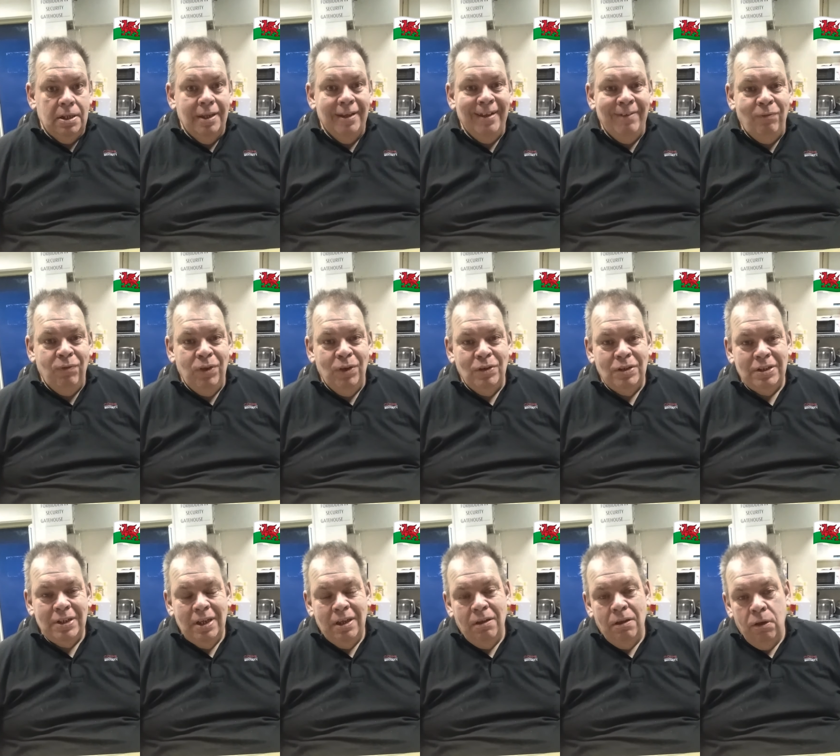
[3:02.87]
if you
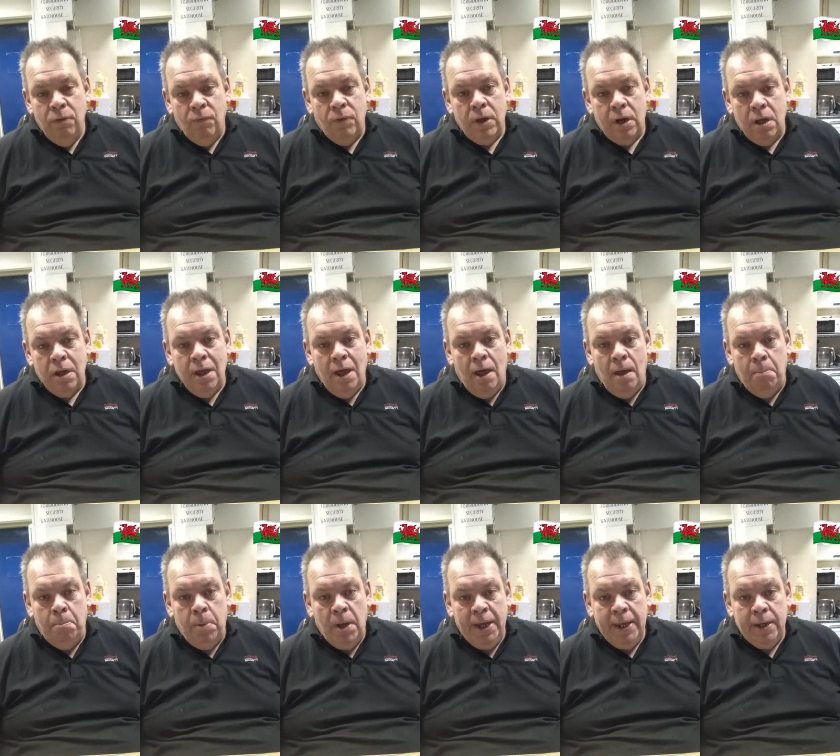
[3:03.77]
say you've got a
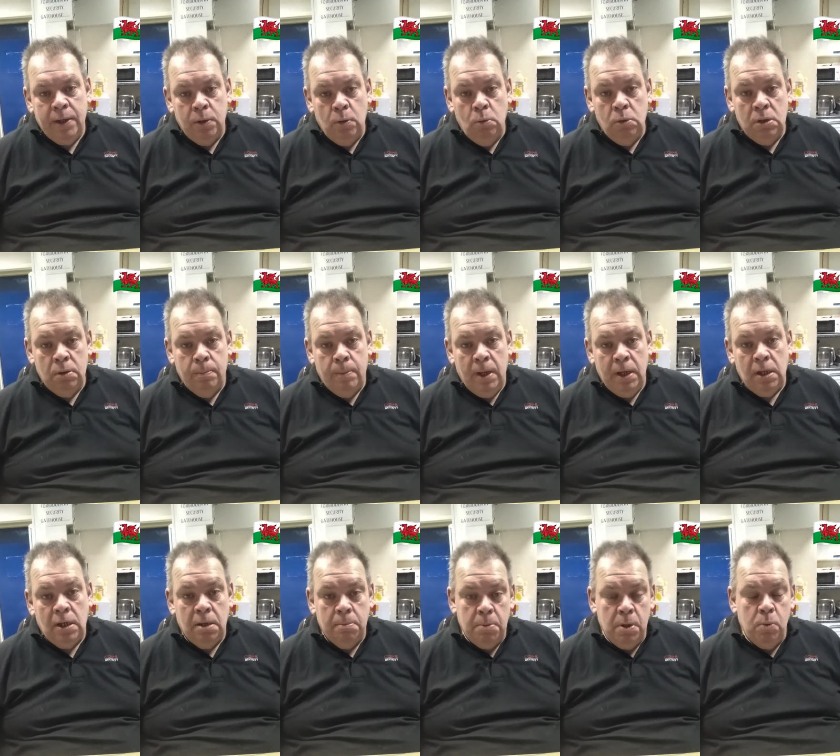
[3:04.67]
carb bike, an older
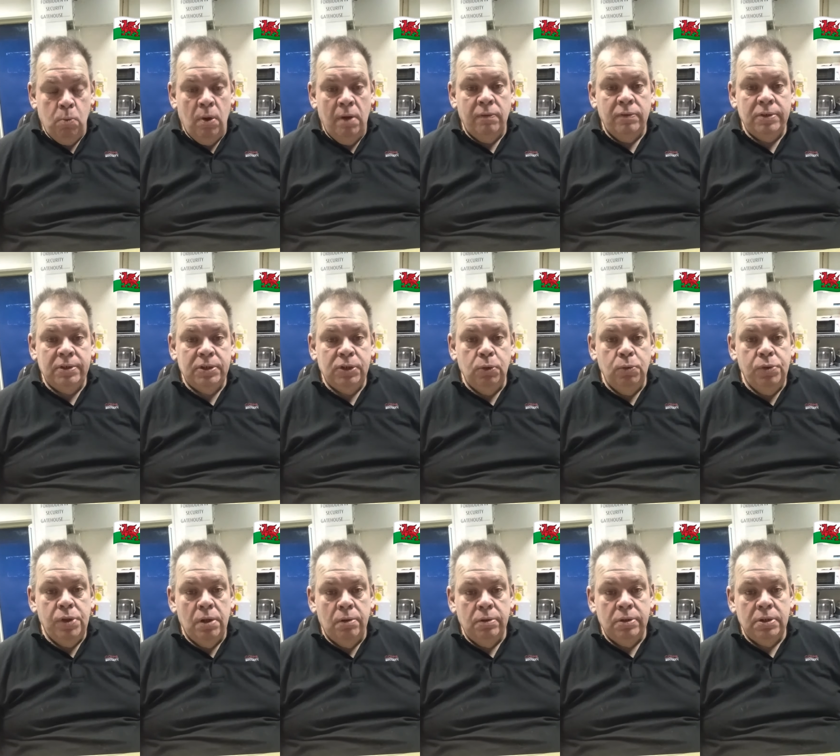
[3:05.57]
bike like my wife's
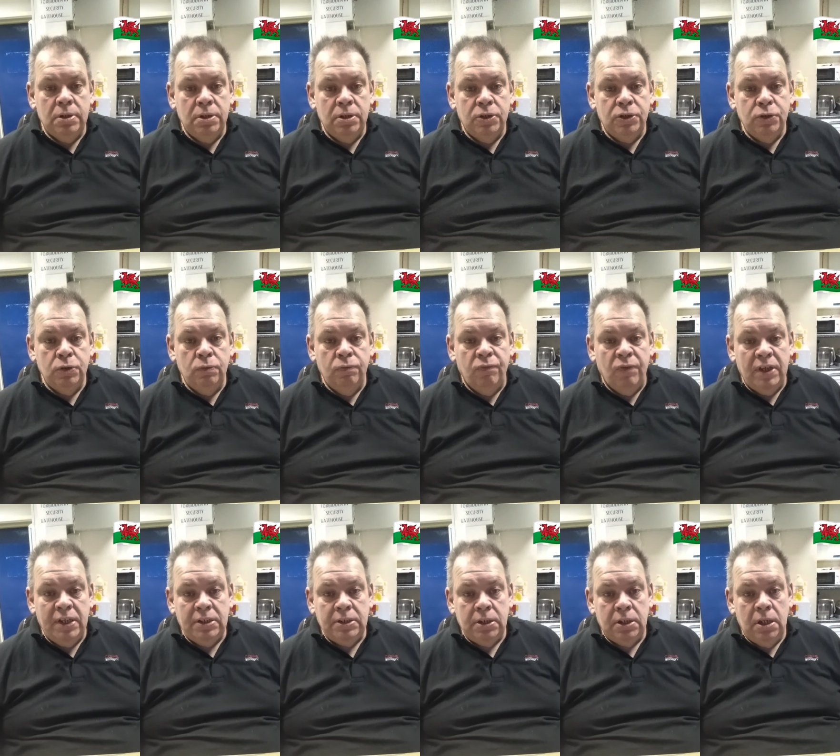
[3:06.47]
2002
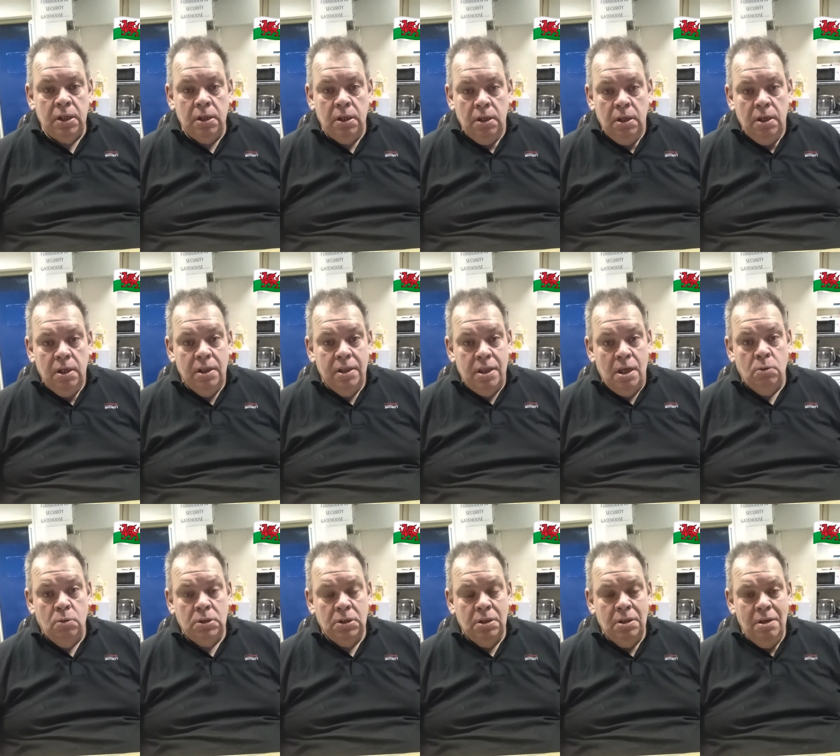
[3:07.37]
Phaser
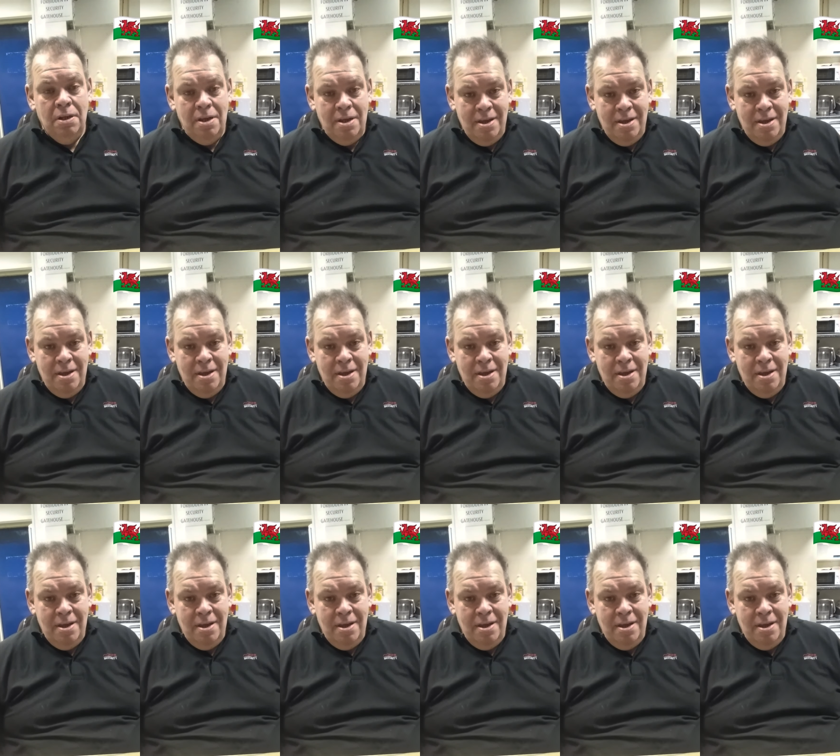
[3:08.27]
1000,